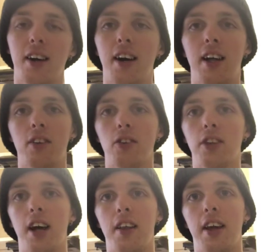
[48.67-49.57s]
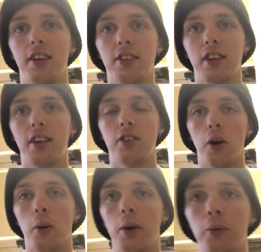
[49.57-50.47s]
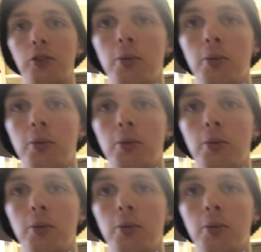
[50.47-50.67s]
It looks like this. So it was from